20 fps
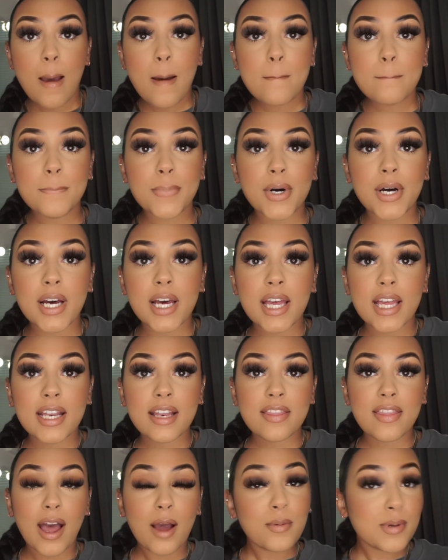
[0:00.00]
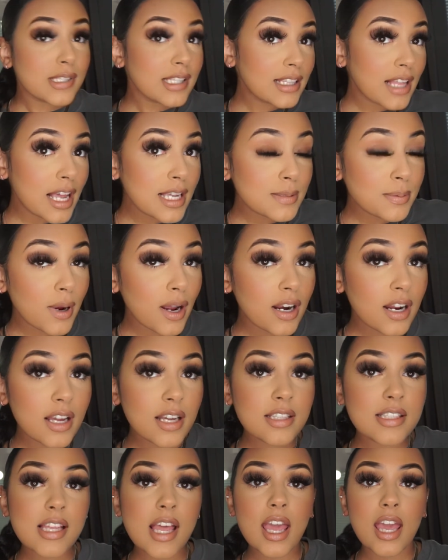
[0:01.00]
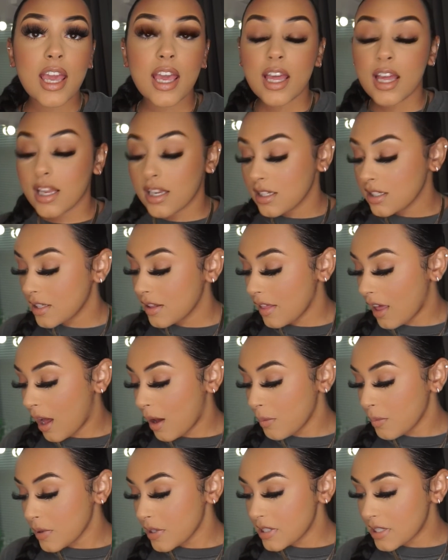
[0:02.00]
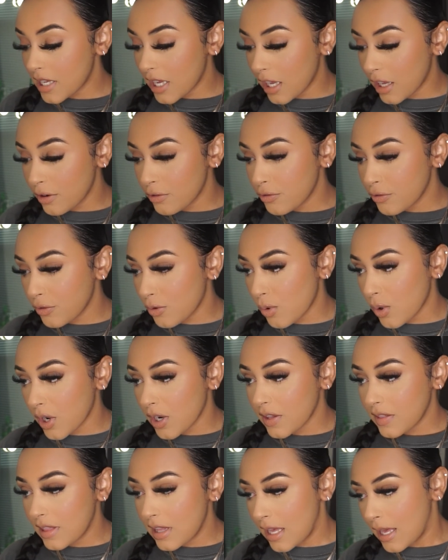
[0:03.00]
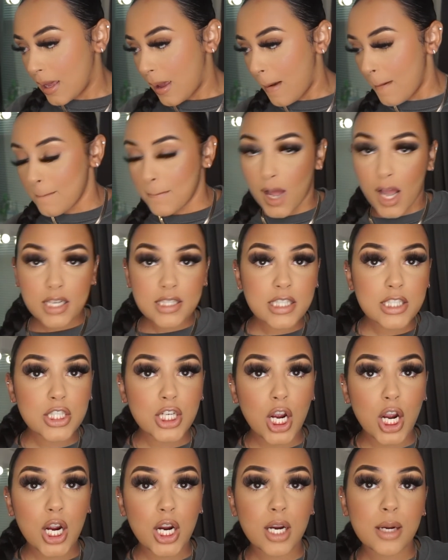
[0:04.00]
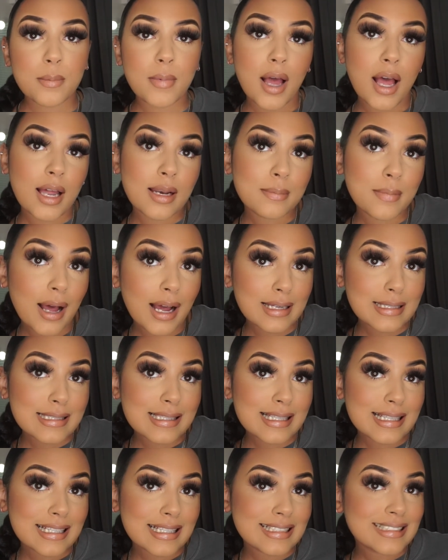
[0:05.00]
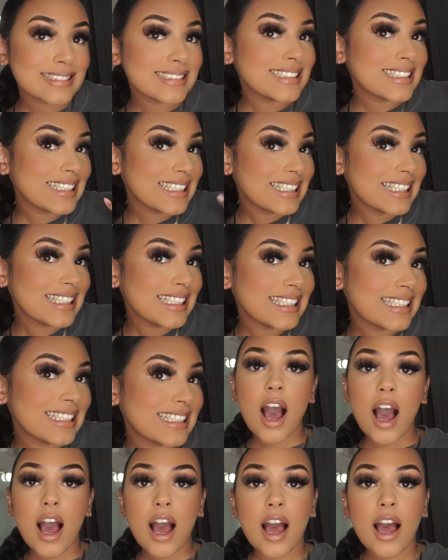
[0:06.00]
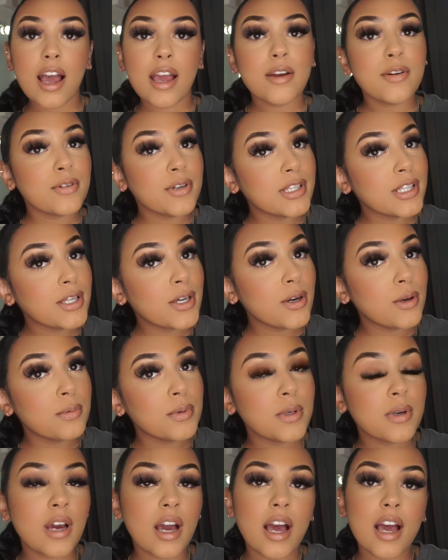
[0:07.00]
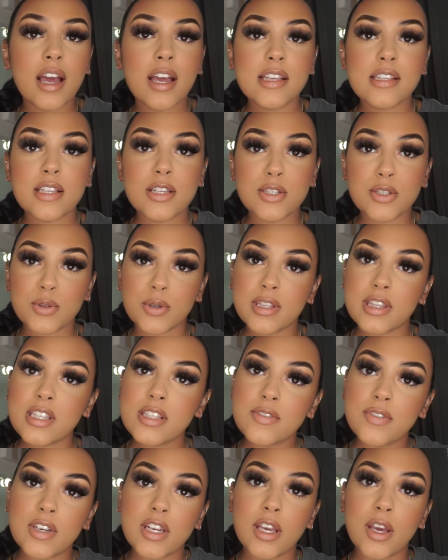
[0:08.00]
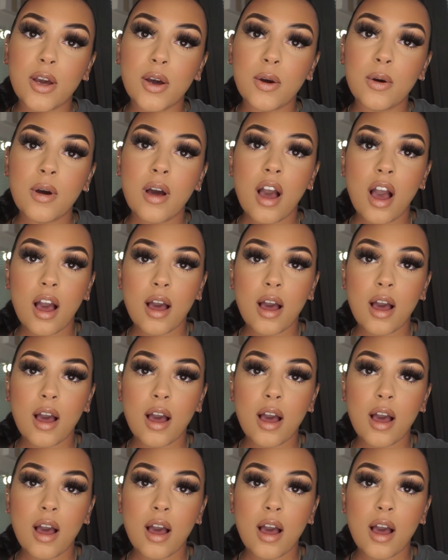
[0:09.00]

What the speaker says: But that was the last product, and that was it for the Boxy Charm unboxing. I really hope you guys enjoyed this video.